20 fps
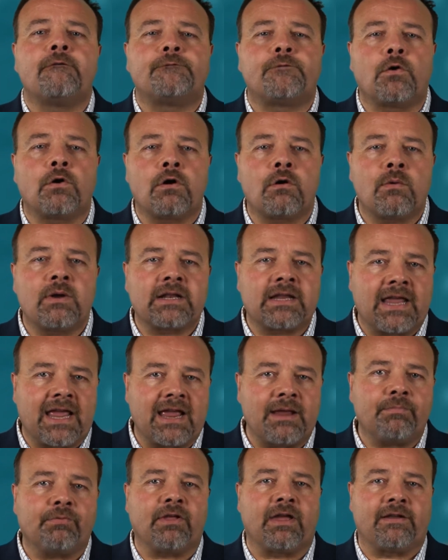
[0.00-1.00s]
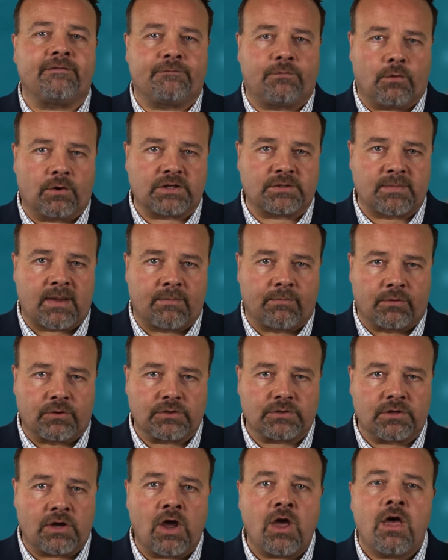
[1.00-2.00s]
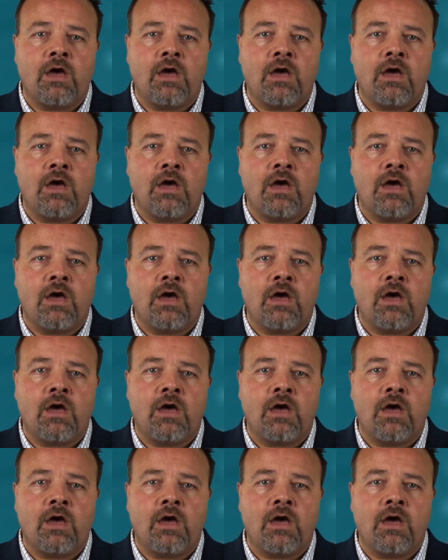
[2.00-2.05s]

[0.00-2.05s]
401k plan for its members.